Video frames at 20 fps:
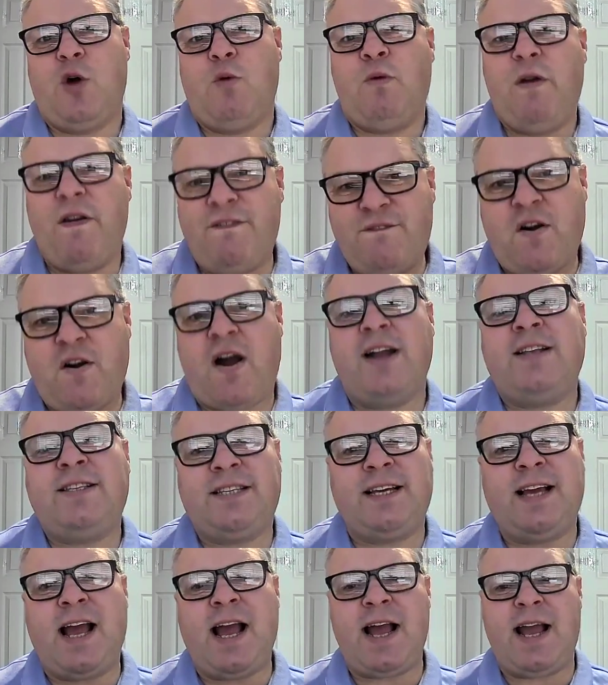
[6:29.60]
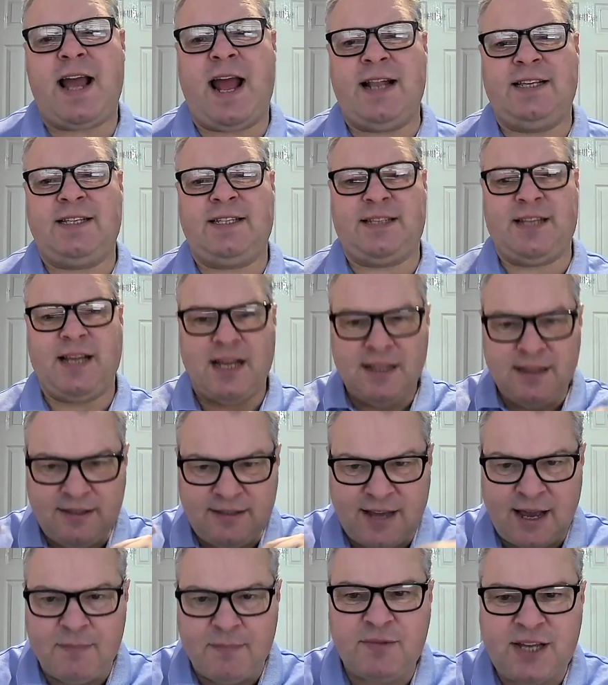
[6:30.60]
We're fighting against
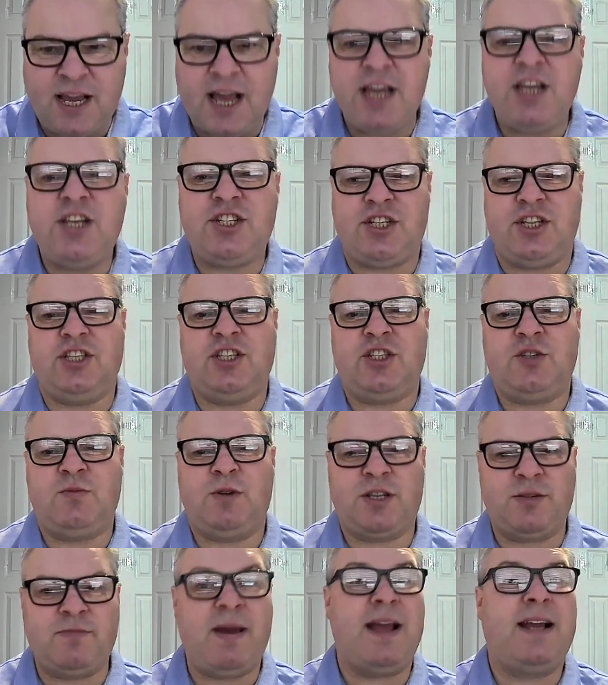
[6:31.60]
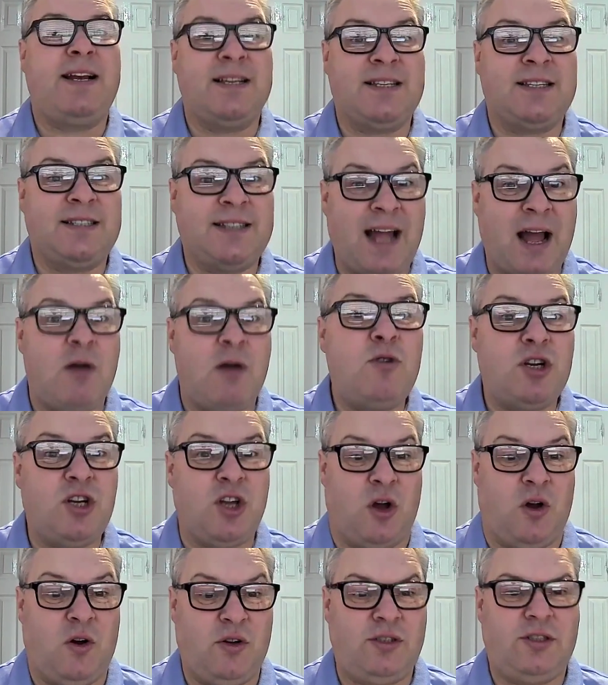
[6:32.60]
temptations which make us doubt
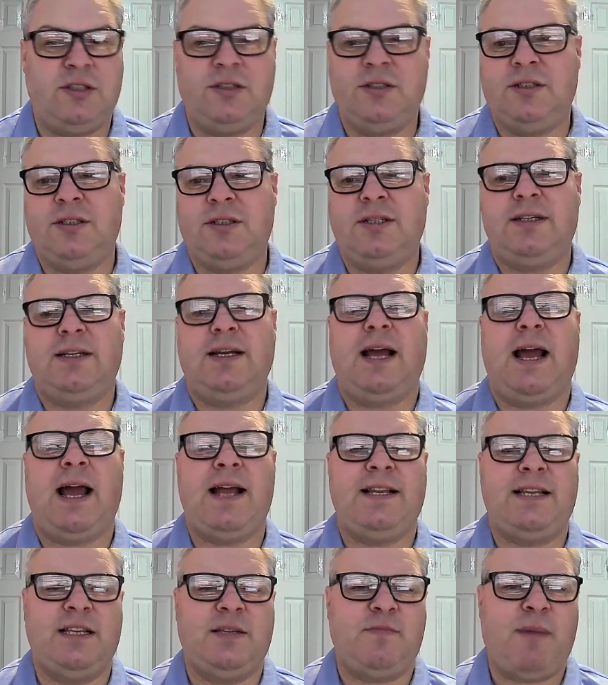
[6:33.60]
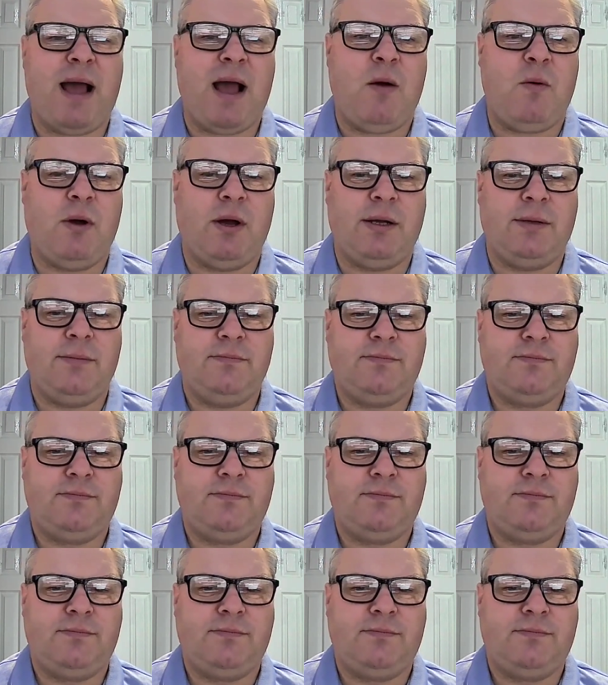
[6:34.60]
God and his power.